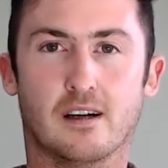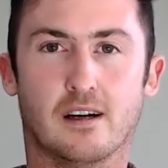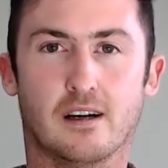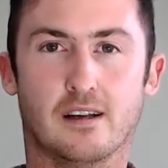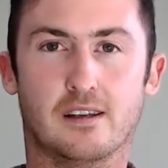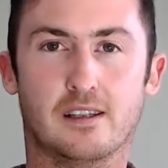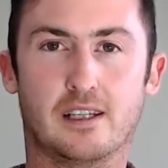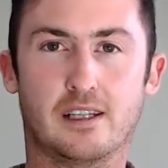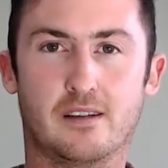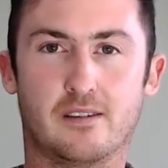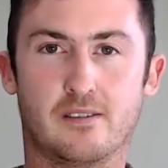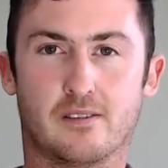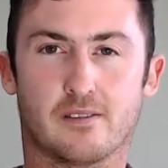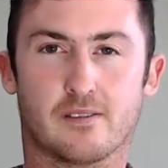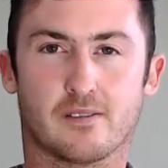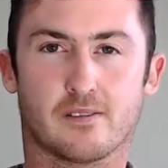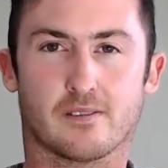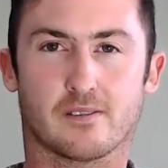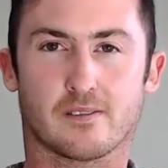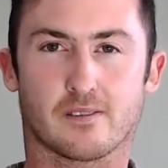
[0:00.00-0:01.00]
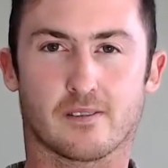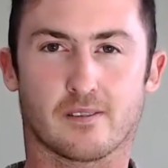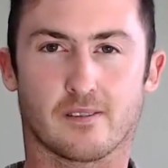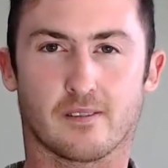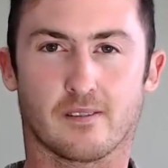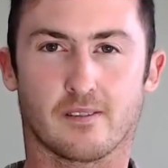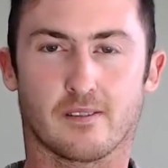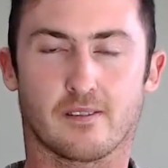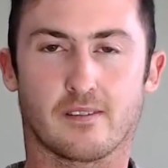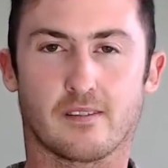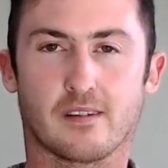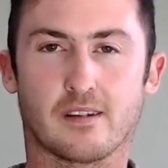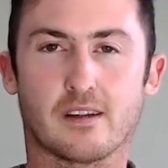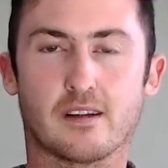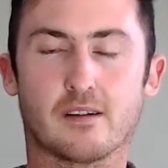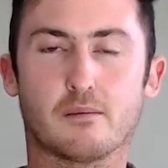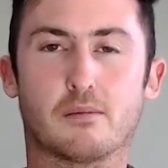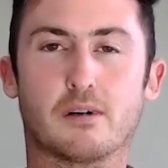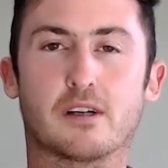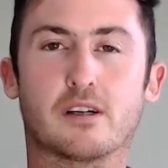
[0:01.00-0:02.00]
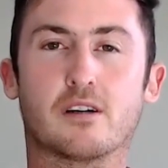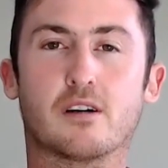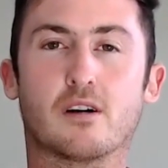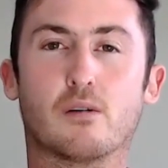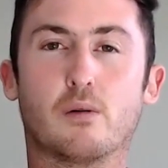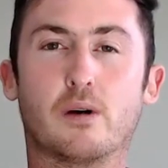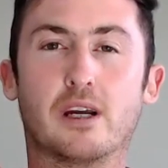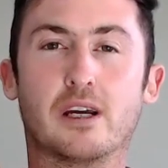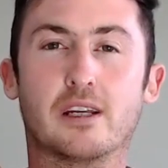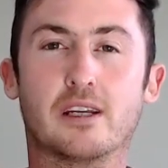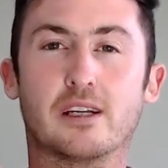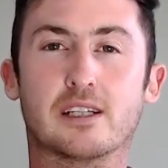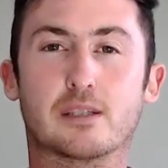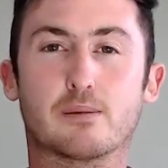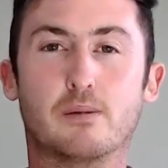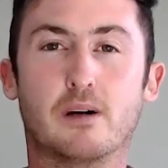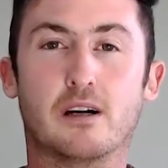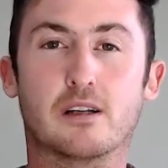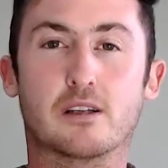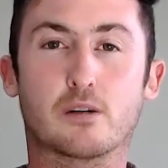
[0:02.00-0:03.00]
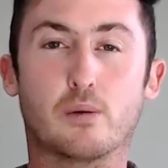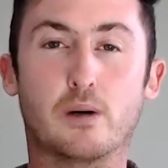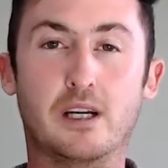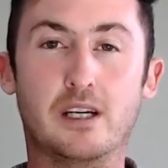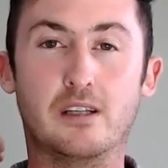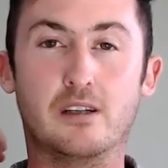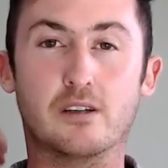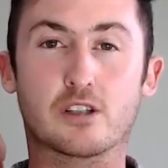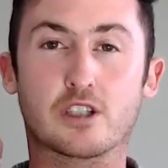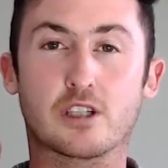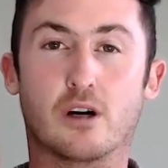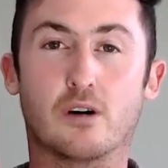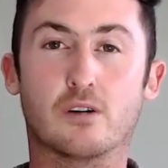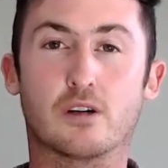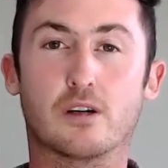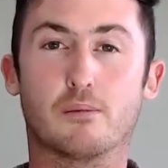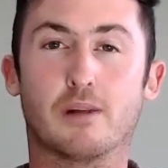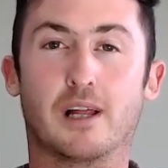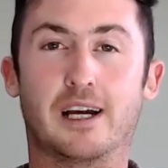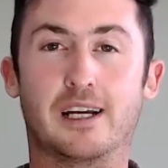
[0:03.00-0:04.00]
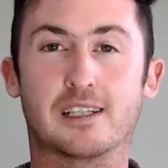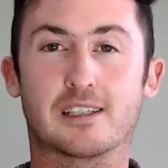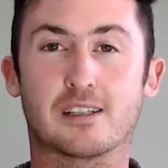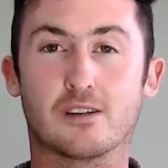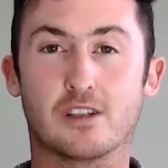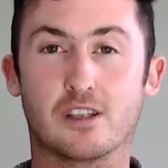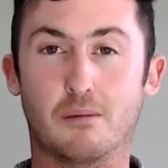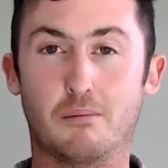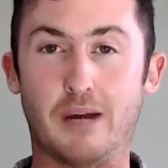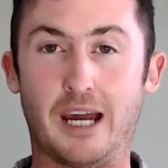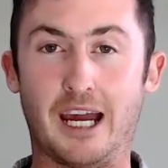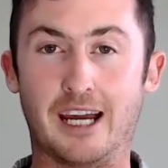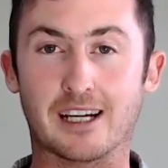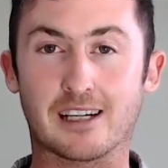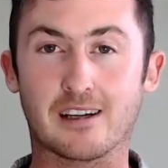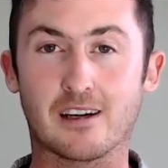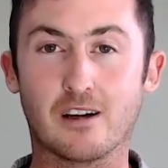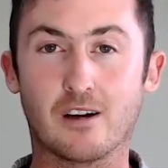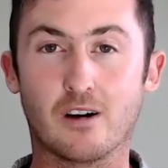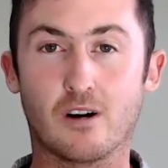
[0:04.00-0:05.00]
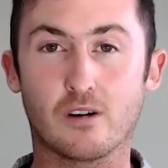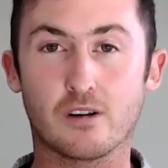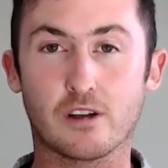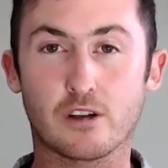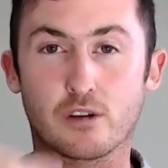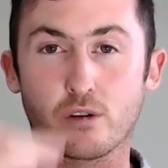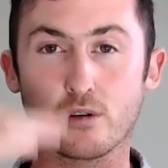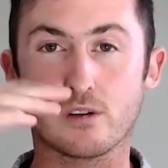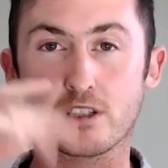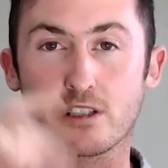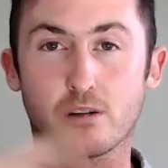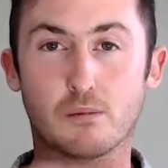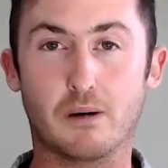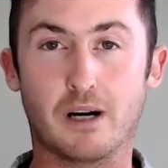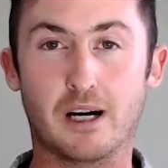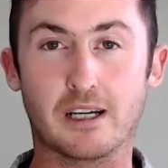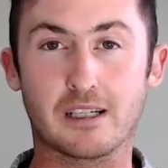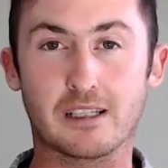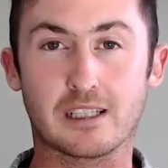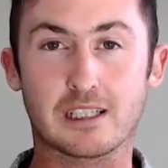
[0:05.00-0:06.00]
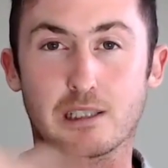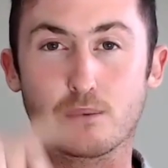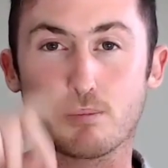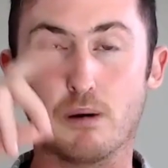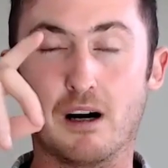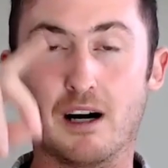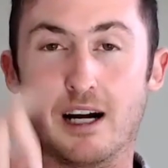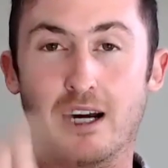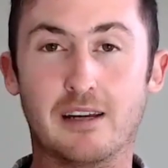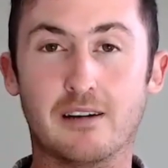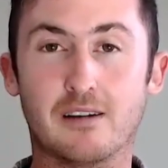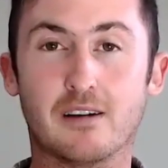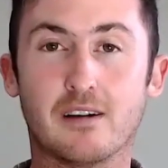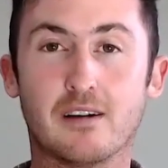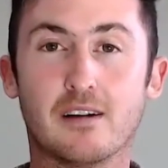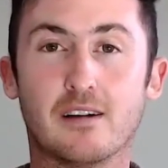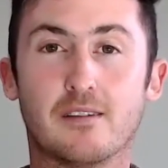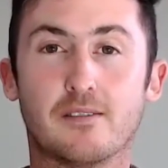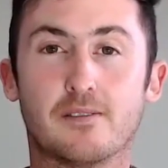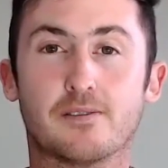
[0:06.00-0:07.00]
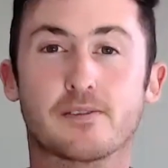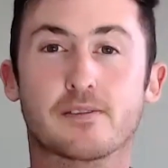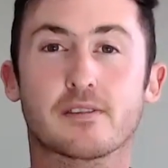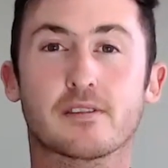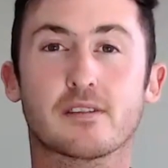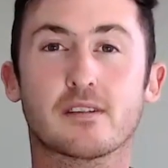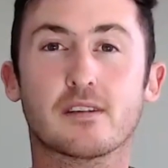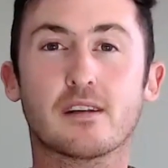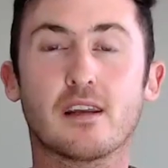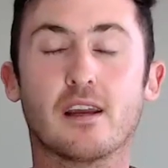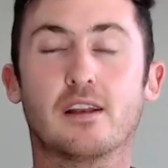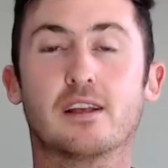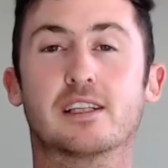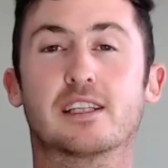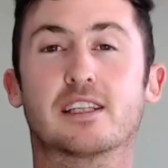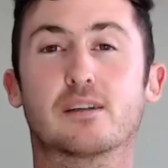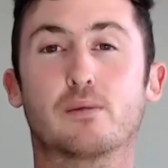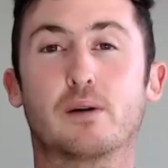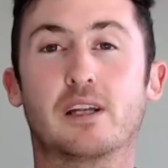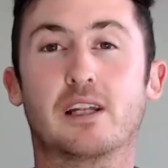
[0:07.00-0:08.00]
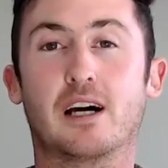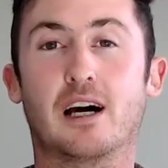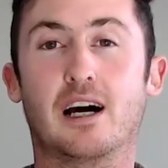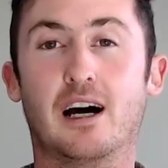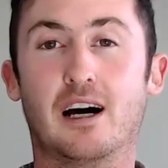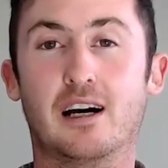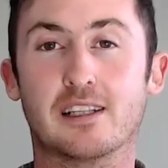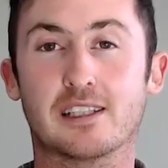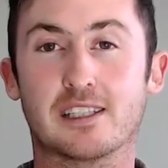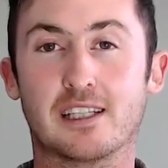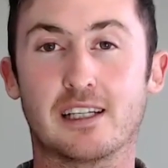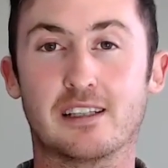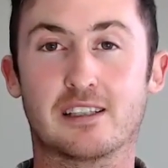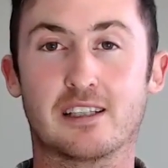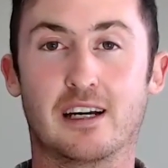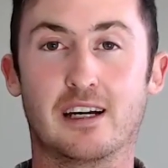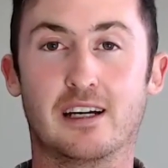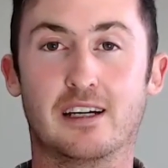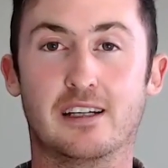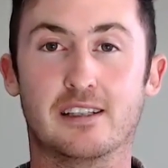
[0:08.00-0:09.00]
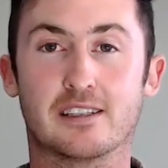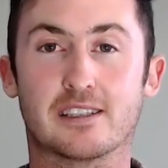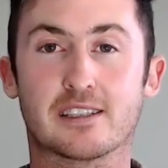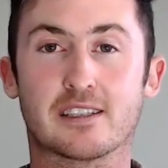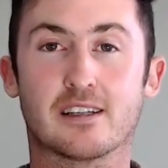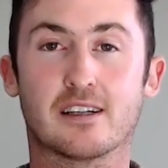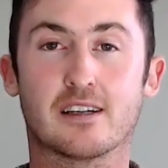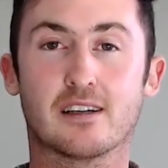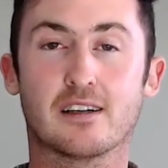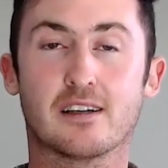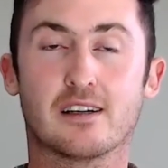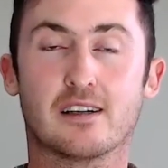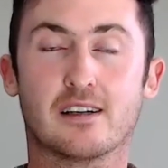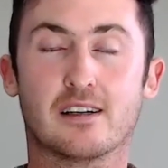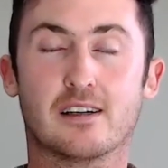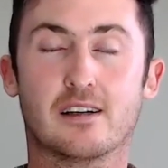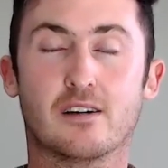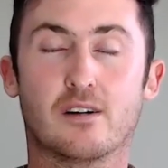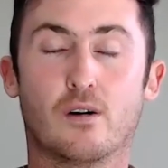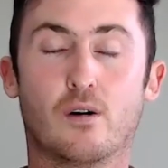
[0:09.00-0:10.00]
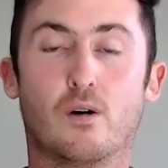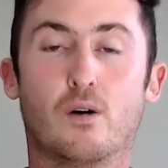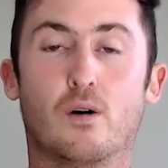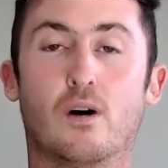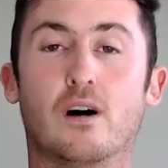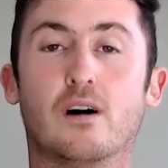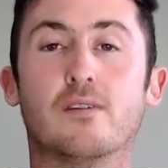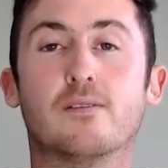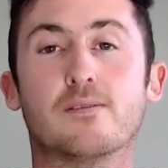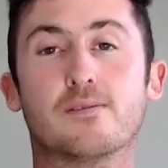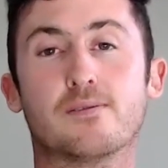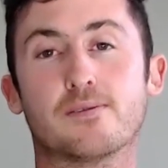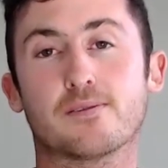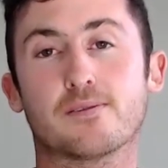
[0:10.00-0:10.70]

And then bring your awareness between your shoulder blades on the back, on the dorsal part of the spine. This is where the heart center is. Or